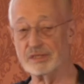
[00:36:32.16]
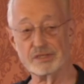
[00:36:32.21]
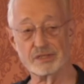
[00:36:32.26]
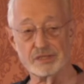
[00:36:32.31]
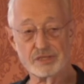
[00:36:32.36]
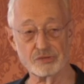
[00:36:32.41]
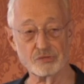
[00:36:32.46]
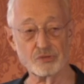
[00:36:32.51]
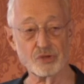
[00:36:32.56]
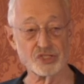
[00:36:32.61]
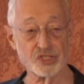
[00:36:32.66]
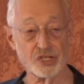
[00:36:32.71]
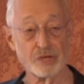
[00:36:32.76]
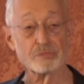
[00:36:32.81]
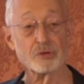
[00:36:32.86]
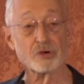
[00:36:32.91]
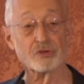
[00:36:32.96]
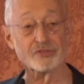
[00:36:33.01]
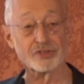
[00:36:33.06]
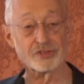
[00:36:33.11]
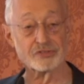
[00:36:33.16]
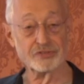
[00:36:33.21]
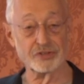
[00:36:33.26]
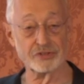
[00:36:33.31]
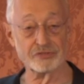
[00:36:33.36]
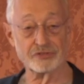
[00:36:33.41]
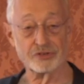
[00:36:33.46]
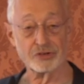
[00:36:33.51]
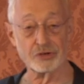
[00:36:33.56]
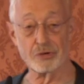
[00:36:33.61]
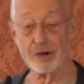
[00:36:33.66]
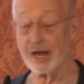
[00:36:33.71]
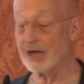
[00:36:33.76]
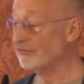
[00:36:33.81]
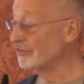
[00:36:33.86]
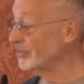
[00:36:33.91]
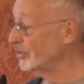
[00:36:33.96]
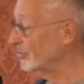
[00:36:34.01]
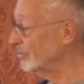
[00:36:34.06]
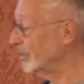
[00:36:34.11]
it wasn't a perfect fit for
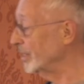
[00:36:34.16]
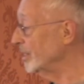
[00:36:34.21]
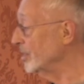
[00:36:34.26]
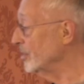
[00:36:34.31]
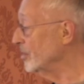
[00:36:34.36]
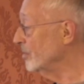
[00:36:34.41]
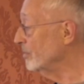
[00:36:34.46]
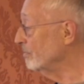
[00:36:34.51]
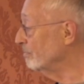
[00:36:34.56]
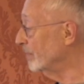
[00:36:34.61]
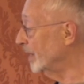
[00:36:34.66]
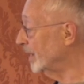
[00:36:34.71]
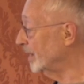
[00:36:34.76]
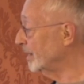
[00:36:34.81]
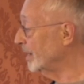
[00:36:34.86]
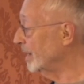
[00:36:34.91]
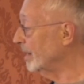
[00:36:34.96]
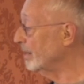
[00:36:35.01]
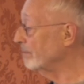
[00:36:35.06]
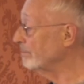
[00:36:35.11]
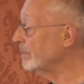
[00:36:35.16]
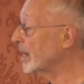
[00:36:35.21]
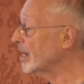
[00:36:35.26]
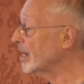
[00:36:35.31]
graph theory. But about